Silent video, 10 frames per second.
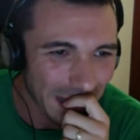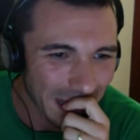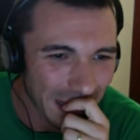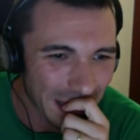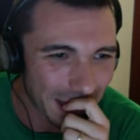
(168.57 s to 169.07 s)

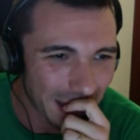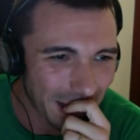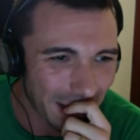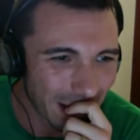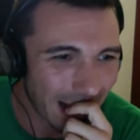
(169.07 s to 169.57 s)
So,
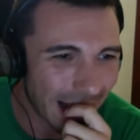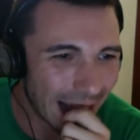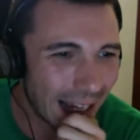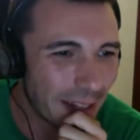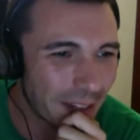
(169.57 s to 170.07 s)

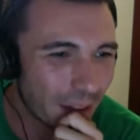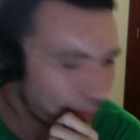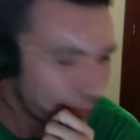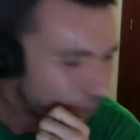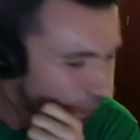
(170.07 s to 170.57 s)
Brandon,
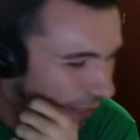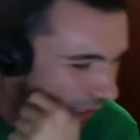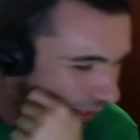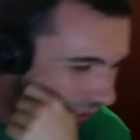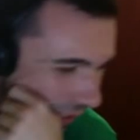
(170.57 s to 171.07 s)

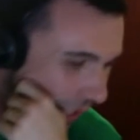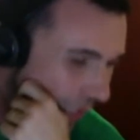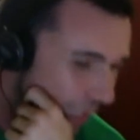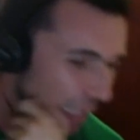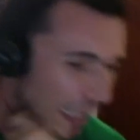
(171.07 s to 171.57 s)

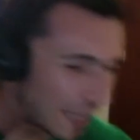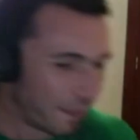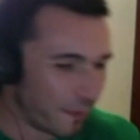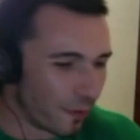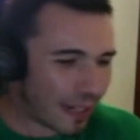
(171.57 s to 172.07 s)

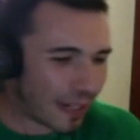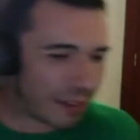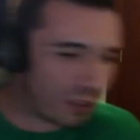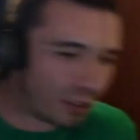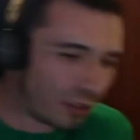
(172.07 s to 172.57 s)
why don't
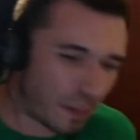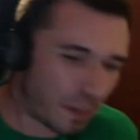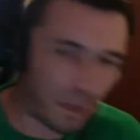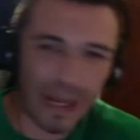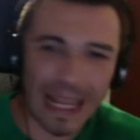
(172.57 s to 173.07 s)
you
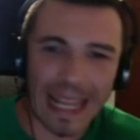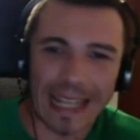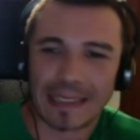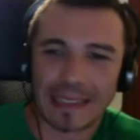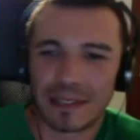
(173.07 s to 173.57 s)

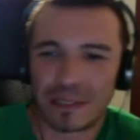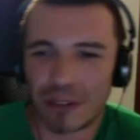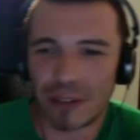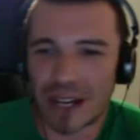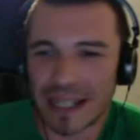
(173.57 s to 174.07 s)
explain to
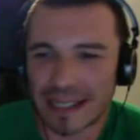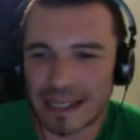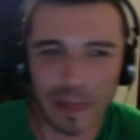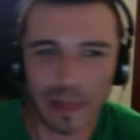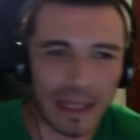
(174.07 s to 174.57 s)
us a little
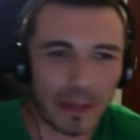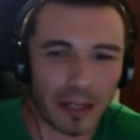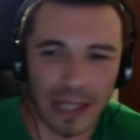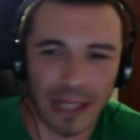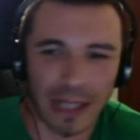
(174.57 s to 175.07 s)
bit about the